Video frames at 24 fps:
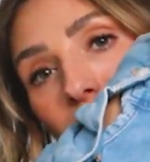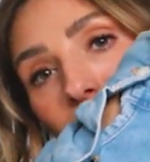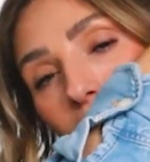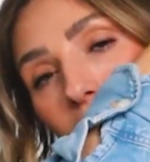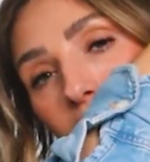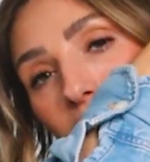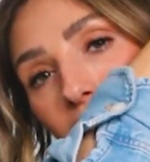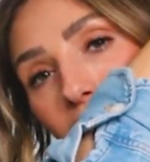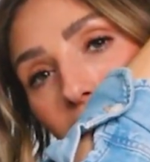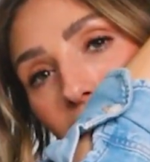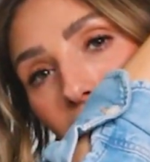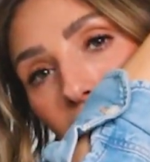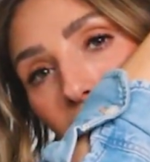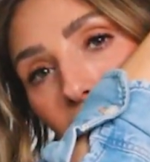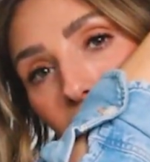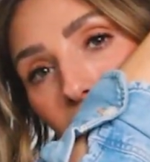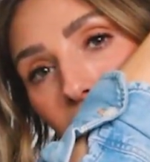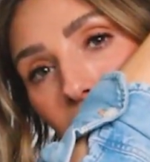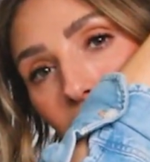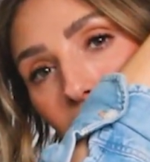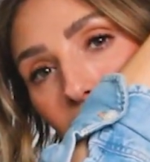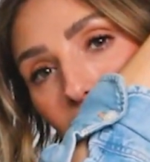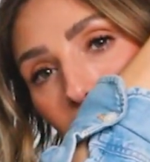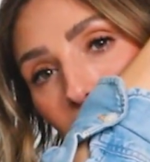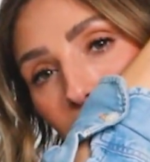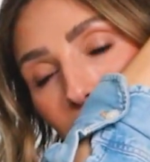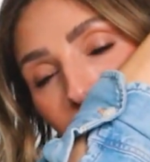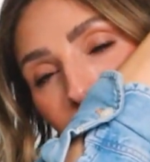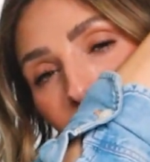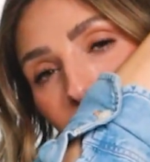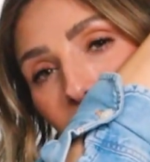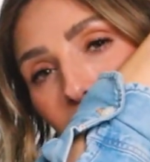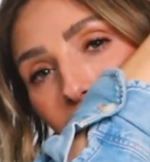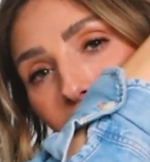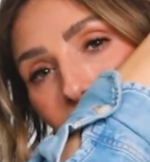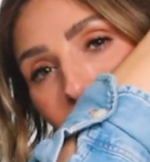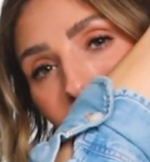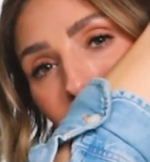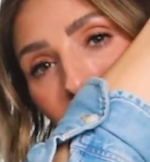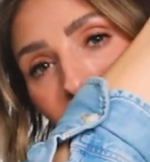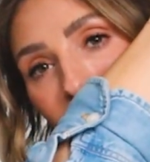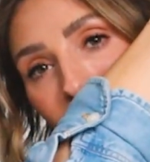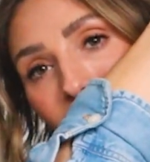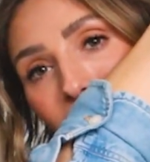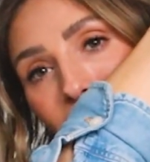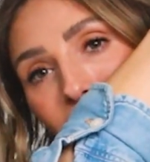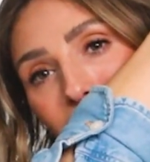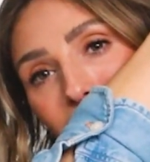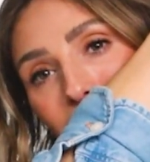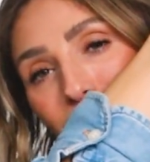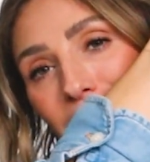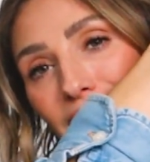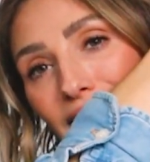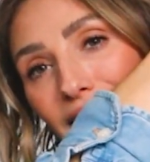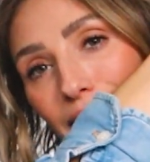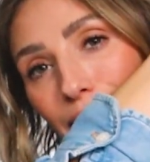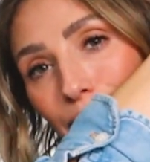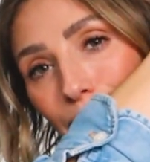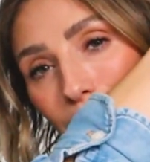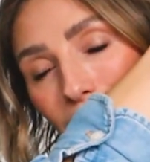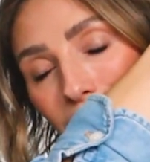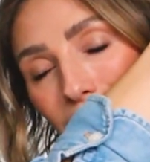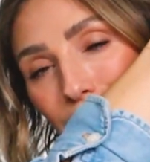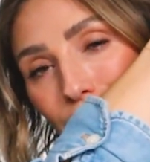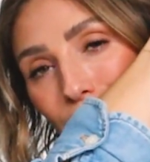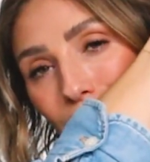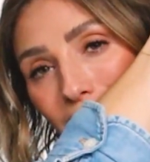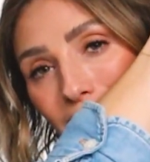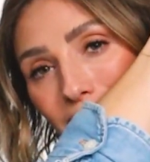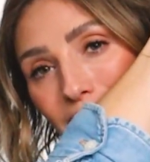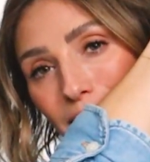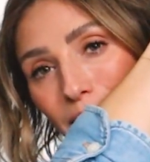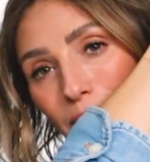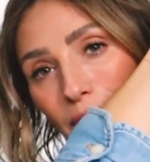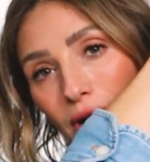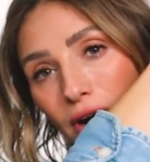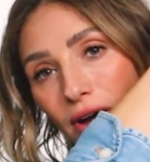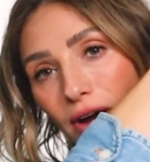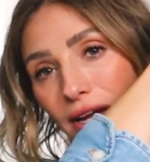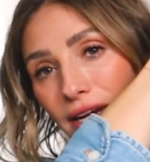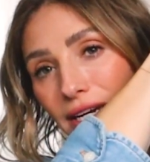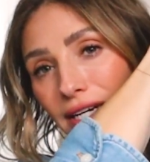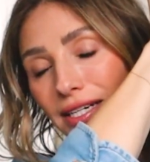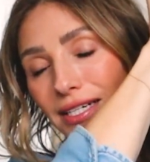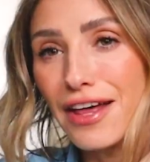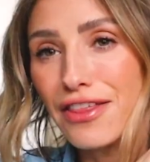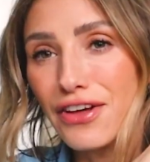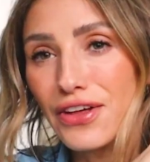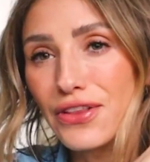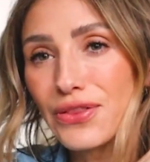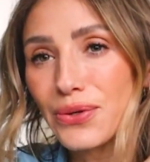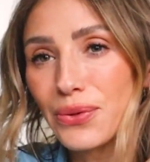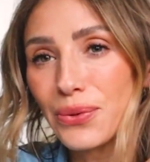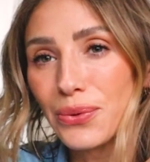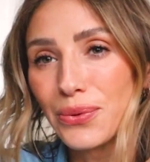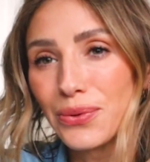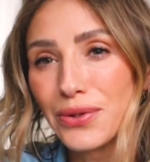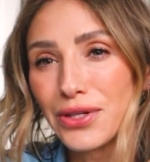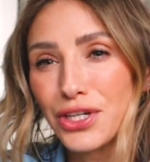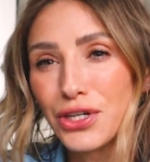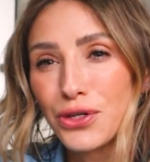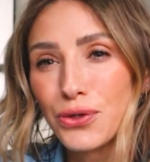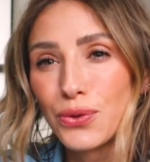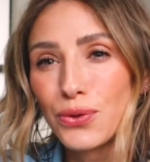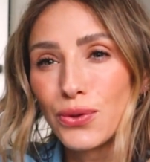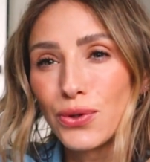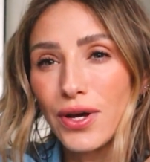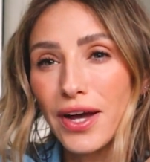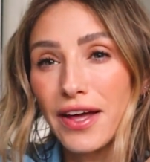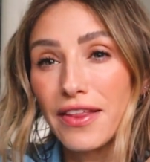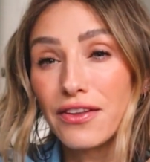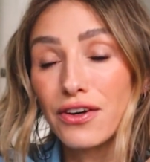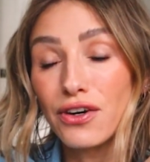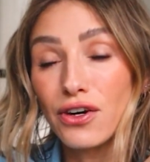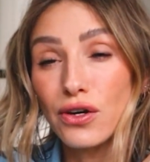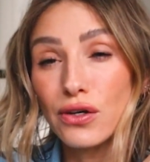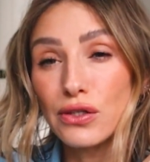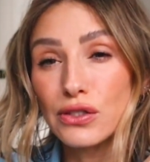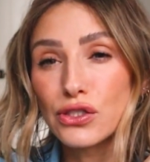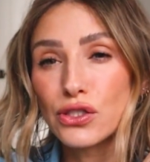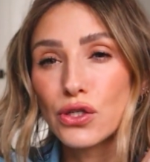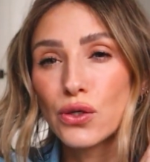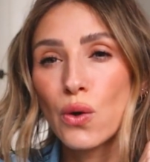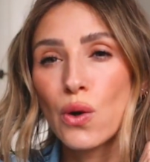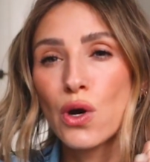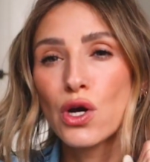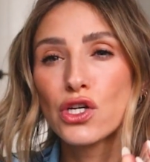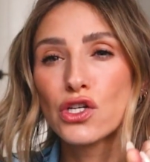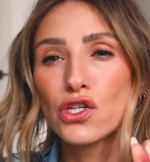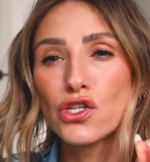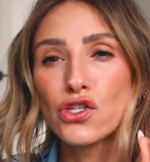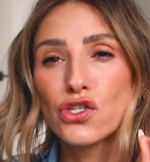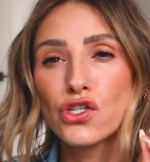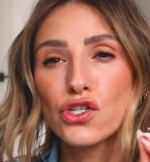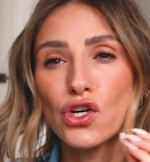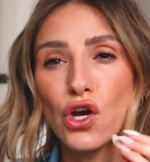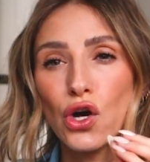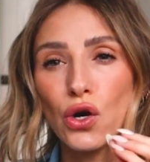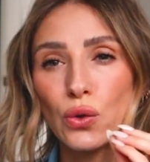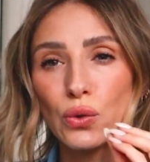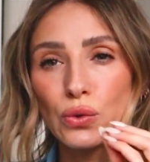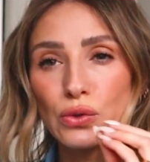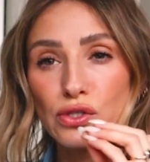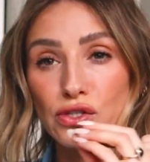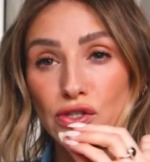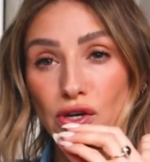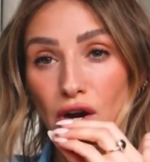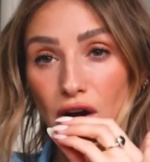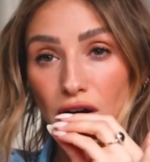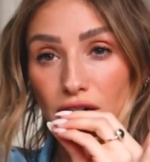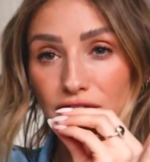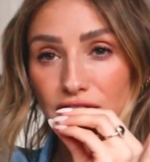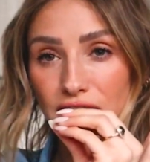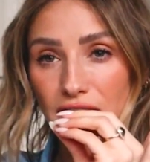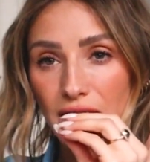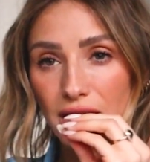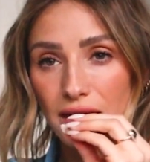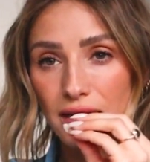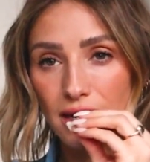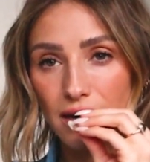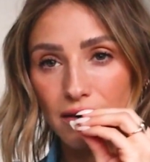which I didn't think I was gonna like, but then when I tried them on, I thought they were really cool and they're also so soft and